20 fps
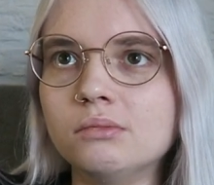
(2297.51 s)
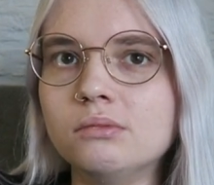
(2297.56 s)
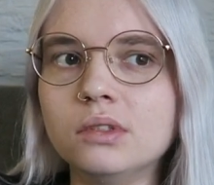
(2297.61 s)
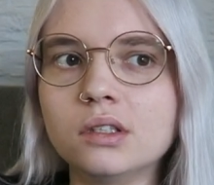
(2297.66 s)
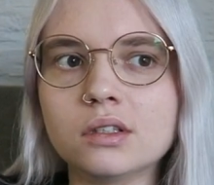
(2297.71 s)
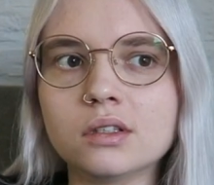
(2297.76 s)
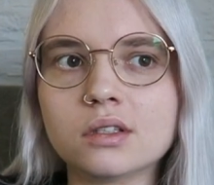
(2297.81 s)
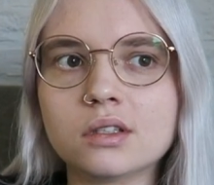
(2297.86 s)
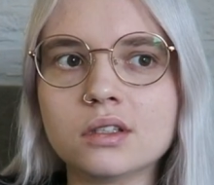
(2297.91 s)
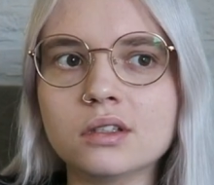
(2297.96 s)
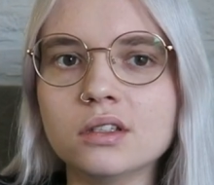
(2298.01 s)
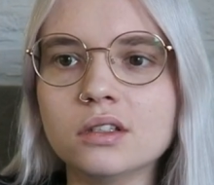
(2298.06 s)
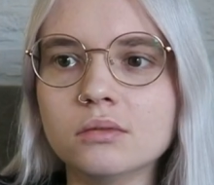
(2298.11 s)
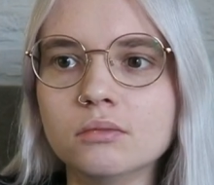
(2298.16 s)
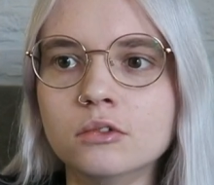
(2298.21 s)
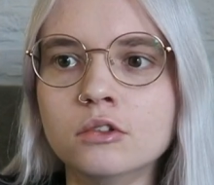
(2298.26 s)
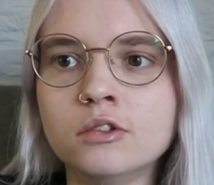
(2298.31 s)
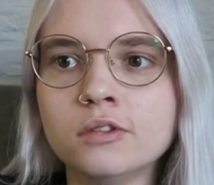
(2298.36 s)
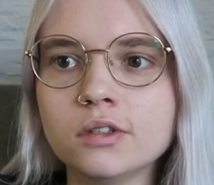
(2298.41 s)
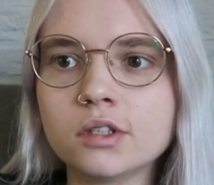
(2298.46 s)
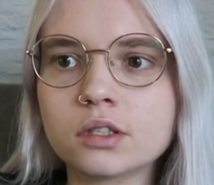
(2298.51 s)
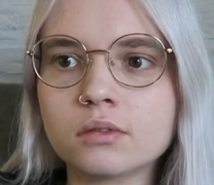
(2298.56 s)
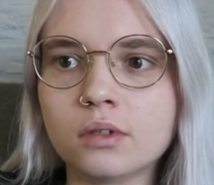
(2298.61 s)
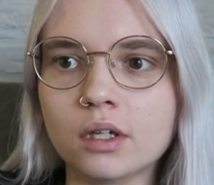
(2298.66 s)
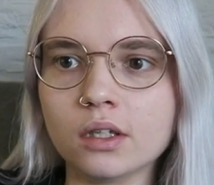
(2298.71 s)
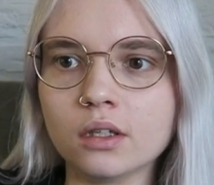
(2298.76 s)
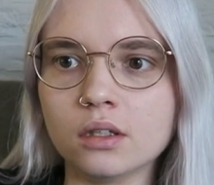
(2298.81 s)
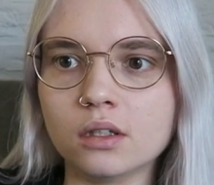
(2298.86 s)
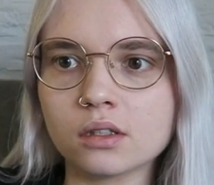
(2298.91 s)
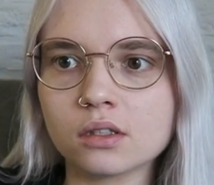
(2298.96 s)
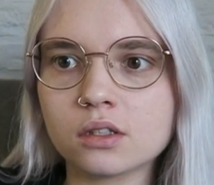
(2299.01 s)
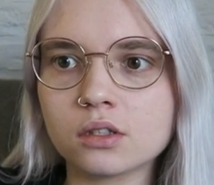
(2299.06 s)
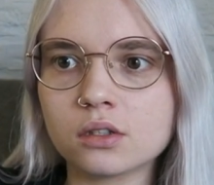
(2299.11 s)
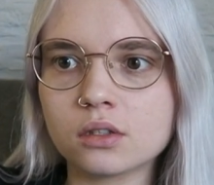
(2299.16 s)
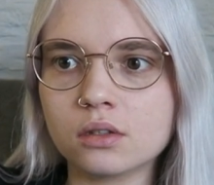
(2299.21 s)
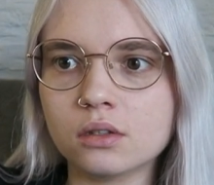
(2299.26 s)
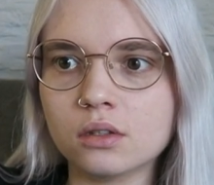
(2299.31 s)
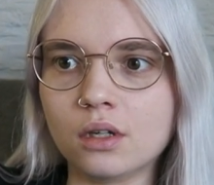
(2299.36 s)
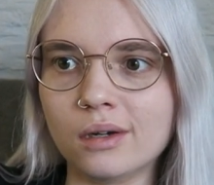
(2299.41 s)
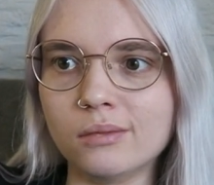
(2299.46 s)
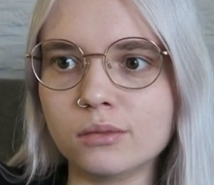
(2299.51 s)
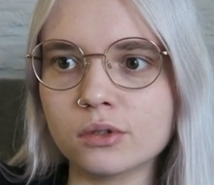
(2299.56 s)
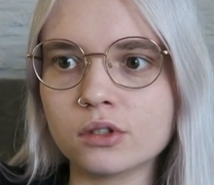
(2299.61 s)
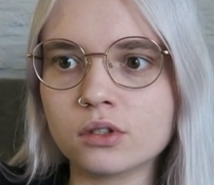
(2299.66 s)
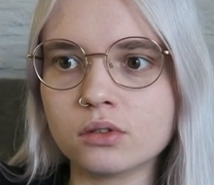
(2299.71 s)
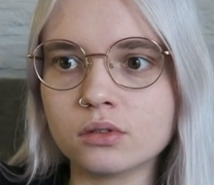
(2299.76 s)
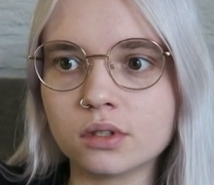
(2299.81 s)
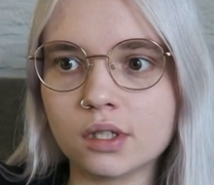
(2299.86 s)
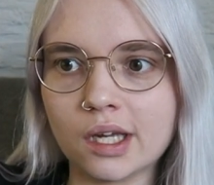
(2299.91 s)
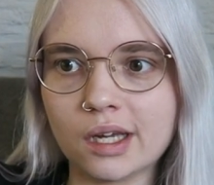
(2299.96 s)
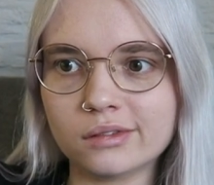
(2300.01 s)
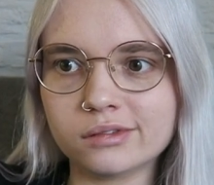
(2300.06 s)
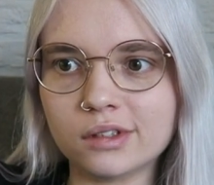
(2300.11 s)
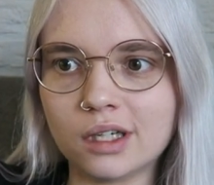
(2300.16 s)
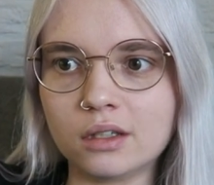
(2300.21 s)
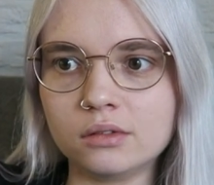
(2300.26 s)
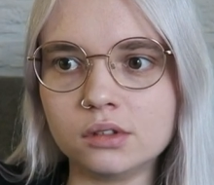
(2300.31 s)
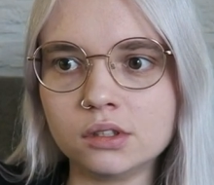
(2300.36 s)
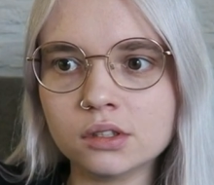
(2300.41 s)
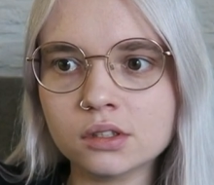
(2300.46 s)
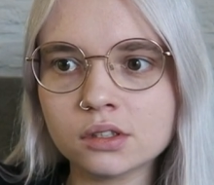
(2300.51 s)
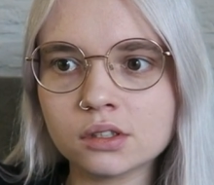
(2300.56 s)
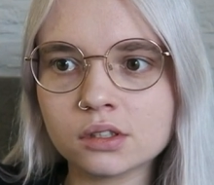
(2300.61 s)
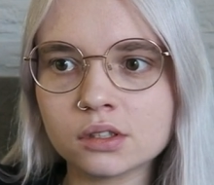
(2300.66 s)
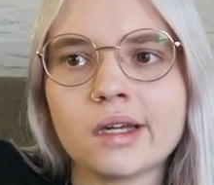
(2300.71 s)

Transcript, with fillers: Because this movie is quite long, it's almost 2.5 hours.